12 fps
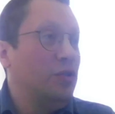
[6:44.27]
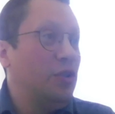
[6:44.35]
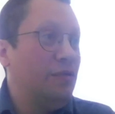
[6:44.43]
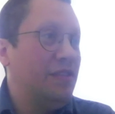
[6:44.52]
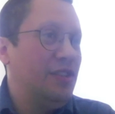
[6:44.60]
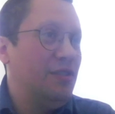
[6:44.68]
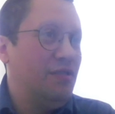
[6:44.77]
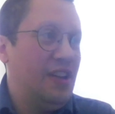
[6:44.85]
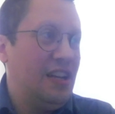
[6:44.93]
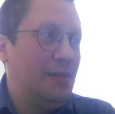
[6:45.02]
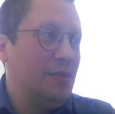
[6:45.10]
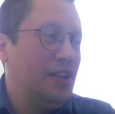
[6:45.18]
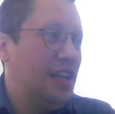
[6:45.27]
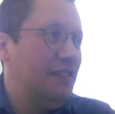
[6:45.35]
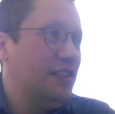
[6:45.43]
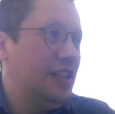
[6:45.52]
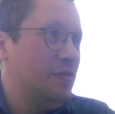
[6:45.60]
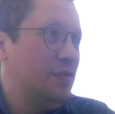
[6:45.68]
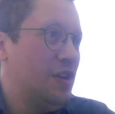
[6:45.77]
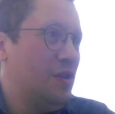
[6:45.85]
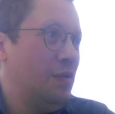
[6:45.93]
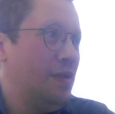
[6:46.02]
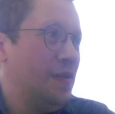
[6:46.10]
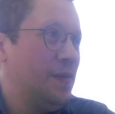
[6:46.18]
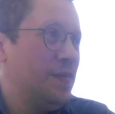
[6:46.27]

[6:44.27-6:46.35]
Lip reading: I don't know if they do that. I'm gonna have to let them know.